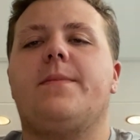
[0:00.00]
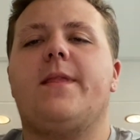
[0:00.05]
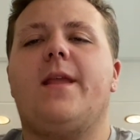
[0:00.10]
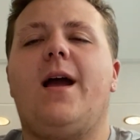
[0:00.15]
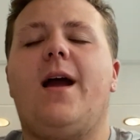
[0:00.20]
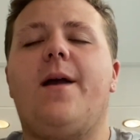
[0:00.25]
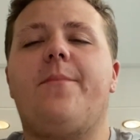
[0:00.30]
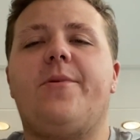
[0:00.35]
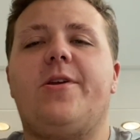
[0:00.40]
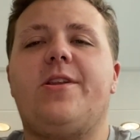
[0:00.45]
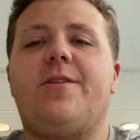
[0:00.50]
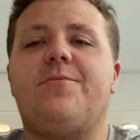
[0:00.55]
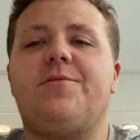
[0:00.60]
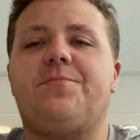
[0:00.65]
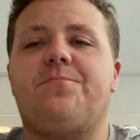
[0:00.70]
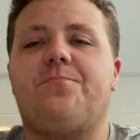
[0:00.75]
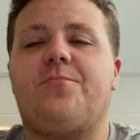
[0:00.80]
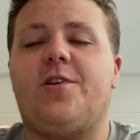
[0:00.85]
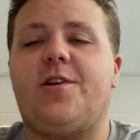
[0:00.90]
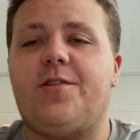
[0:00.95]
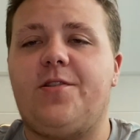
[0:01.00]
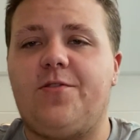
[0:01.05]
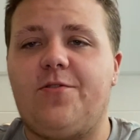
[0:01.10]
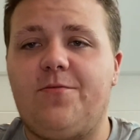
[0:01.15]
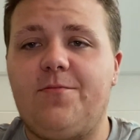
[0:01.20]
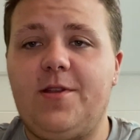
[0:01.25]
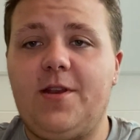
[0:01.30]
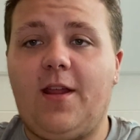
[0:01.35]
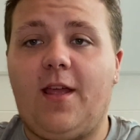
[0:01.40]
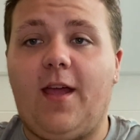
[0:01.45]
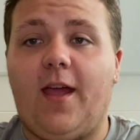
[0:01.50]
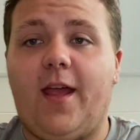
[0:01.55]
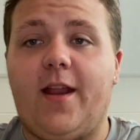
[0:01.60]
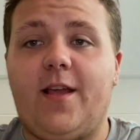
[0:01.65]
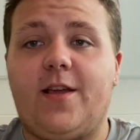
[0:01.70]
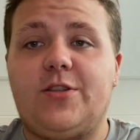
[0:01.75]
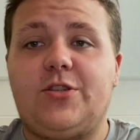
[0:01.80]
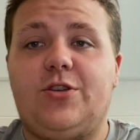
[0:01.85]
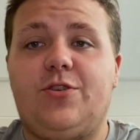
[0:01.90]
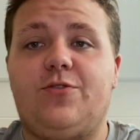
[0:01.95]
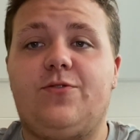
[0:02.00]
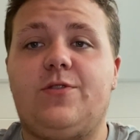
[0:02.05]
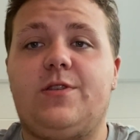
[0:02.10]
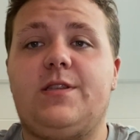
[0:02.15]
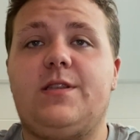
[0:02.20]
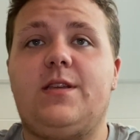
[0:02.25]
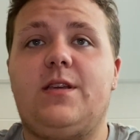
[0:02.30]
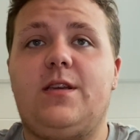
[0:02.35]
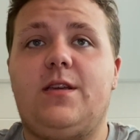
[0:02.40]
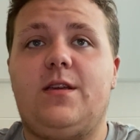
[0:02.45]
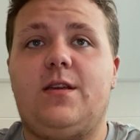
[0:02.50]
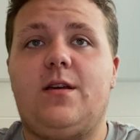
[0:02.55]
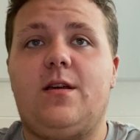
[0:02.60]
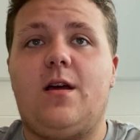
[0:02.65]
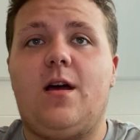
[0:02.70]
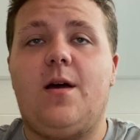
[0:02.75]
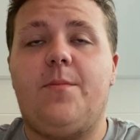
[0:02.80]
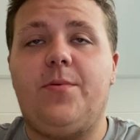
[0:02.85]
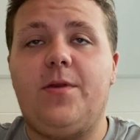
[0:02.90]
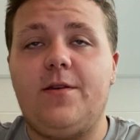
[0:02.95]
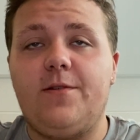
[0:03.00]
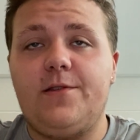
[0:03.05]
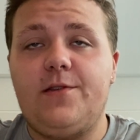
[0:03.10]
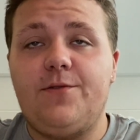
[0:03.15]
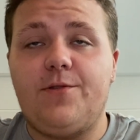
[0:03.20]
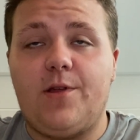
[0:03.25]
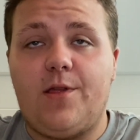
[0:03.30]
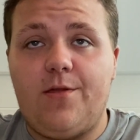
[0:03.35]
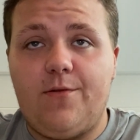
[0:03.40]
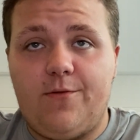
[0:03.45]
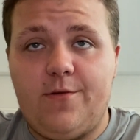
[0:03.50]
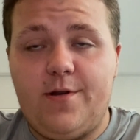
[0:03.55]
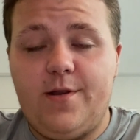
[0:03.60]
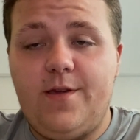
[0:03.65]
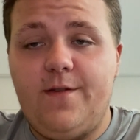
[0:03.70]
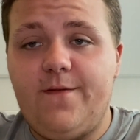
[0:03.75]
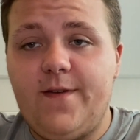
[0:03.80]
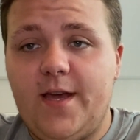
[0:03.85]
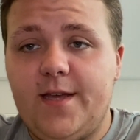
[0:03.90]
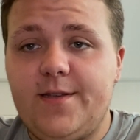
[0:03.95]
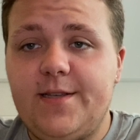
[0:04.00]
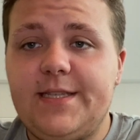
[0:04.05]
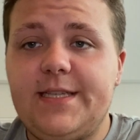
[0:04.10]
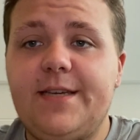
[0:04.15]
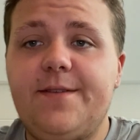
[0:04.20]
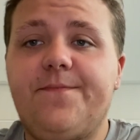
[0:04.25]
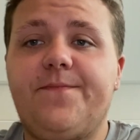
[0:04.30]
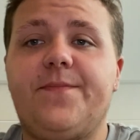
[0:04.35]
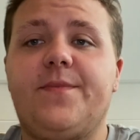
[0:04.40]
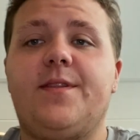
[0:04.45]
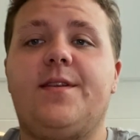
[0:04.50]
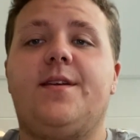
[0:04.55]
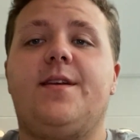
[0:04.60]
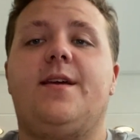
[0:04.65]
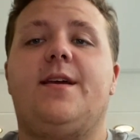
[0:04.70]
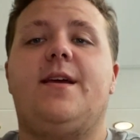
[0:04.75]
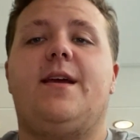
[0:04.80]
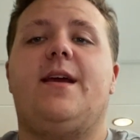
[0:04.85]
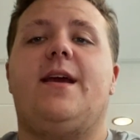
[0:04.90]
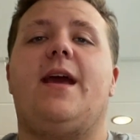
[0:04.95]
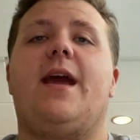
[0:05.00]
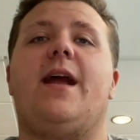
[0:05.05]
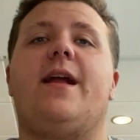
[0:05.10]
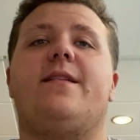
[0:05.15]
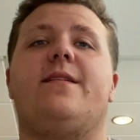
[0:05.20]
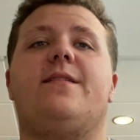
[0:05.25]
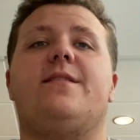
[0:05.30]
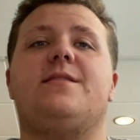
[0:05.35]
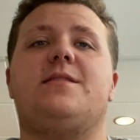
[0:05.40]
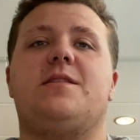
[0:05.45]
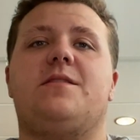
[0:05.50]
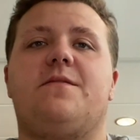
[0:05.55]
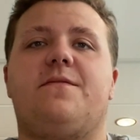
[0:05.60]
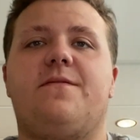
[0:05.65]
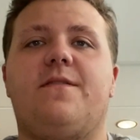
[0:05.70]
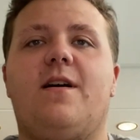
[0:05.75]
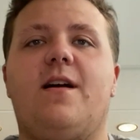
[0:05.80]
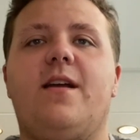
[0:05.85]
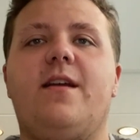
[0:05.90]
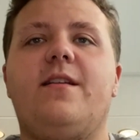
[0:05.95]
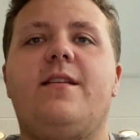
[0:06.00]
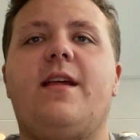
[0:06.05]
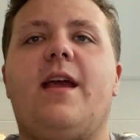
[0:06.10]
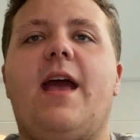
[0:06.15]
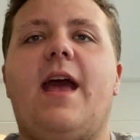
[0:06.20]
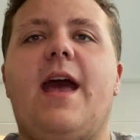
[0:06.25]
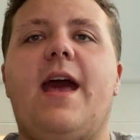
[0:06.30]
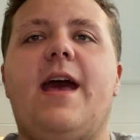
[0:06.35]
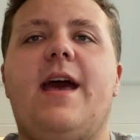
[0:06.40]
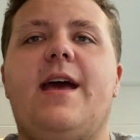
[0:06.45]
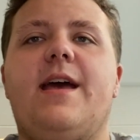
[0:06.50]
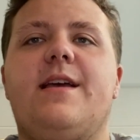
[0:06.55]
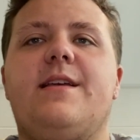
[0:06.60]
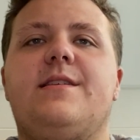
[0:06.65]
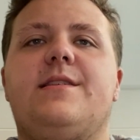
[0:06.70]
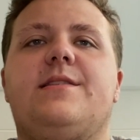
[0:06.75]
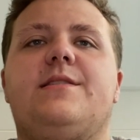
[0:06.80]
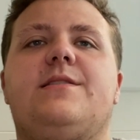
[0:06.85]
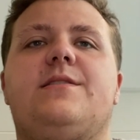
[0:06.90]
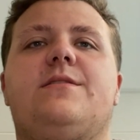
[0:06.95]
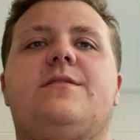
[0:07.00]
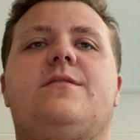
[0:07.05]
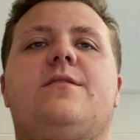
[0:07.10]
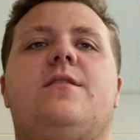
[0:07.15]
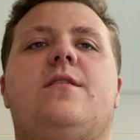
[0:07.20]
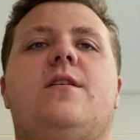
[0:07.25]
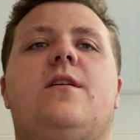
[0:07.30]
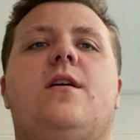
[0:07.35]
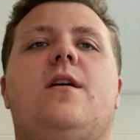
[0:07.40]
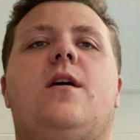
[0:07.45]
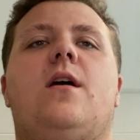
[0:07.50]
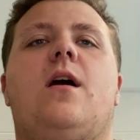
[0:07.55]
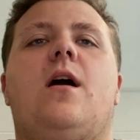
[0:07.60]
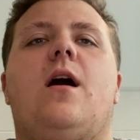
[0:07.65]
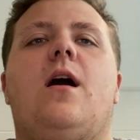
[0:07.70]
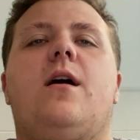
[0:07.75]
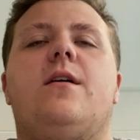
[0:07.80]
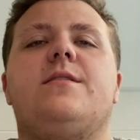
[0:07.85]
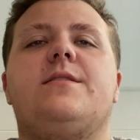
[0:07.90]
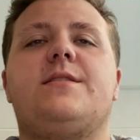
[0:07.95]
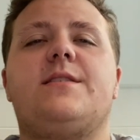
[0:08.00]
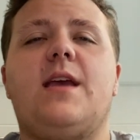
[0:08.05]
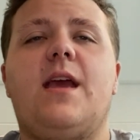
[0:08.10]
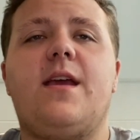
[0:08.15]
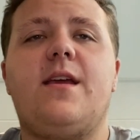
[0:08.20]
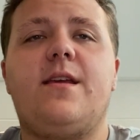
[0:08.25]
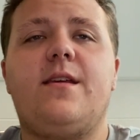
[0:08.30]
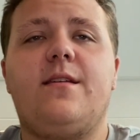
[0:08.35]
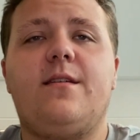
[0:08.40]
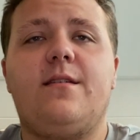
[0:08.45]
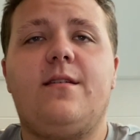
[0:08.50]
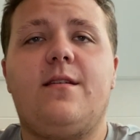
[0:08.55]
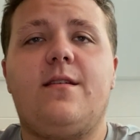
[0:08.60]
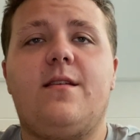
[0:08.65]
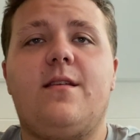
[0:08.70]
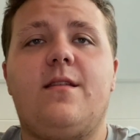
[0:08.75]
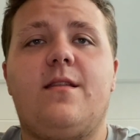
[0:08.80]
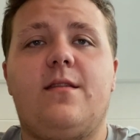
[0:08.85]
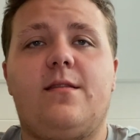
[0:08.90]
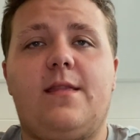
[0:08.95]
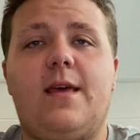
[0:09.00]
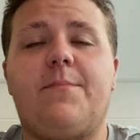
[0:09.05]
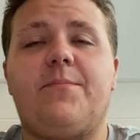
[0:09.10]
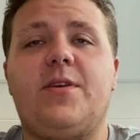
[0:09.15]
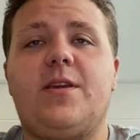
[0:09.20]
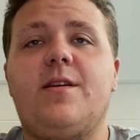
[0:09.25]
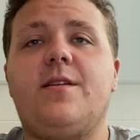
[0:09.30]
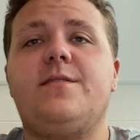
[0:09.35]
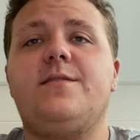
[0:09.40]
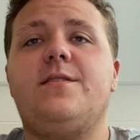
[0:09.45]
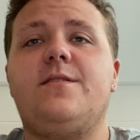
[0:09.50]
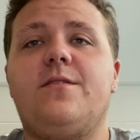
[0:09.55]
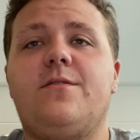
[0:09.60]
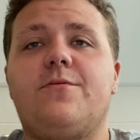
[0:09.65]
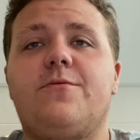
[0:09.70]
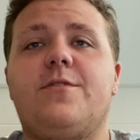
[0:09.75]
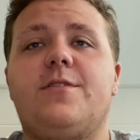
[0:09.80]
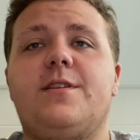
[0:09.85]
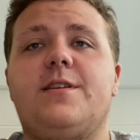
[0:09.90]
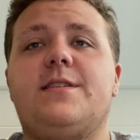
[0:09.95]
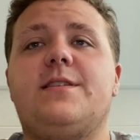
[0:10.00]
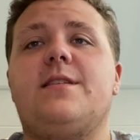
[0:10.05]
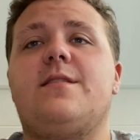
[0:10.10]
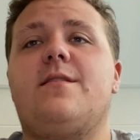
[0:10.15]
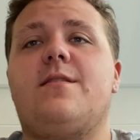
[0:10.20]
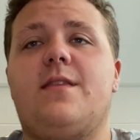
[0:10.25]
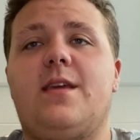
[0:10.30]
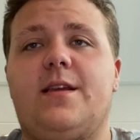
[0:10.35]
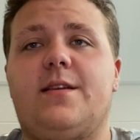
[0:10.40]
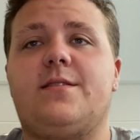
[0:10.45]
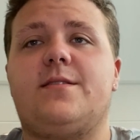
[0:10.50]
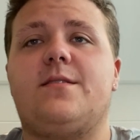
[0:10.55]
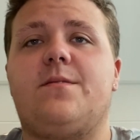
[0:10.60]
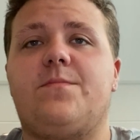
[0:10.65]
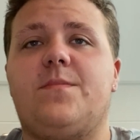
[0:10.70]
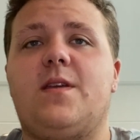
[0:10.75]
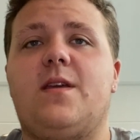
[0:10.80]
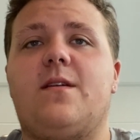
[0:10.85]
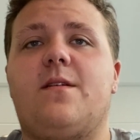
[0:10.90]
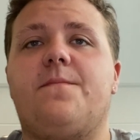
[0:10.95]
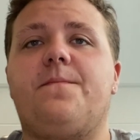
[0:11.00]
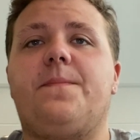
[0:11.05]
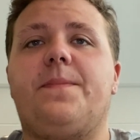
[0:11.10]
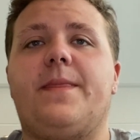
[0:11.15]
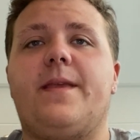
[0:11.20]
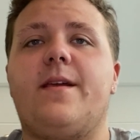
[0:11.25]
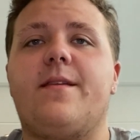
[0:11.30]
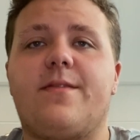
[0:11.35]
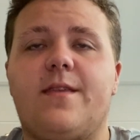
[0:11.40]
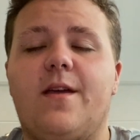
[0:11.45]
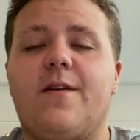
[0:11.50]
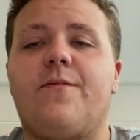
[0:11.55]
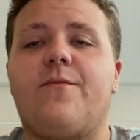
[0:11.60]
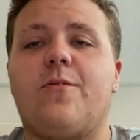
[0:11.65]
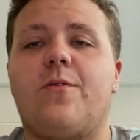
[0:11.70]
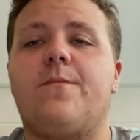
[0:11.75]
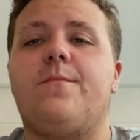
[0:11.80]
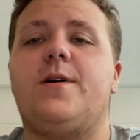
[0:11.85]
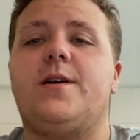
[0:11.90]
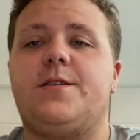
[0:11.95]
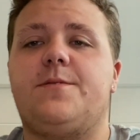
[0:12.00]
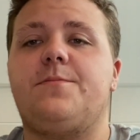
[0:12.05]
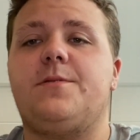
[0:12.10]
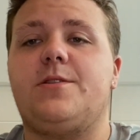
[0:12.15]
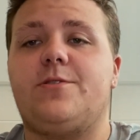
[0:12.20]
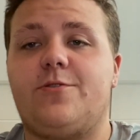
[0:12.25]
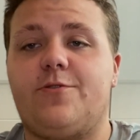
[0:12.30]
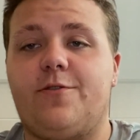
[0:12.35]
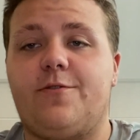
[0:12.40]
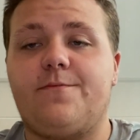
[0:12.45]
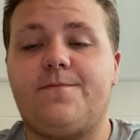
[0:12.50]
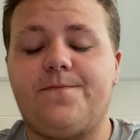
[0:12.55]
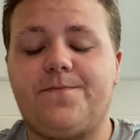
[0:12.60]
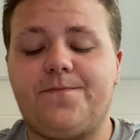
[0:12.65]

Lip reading: Hi, my name is Brandon Neuman, and I chose the appeal to authority fallacy. And it is defined as saying that because an authority thinks something, it therefore must be true.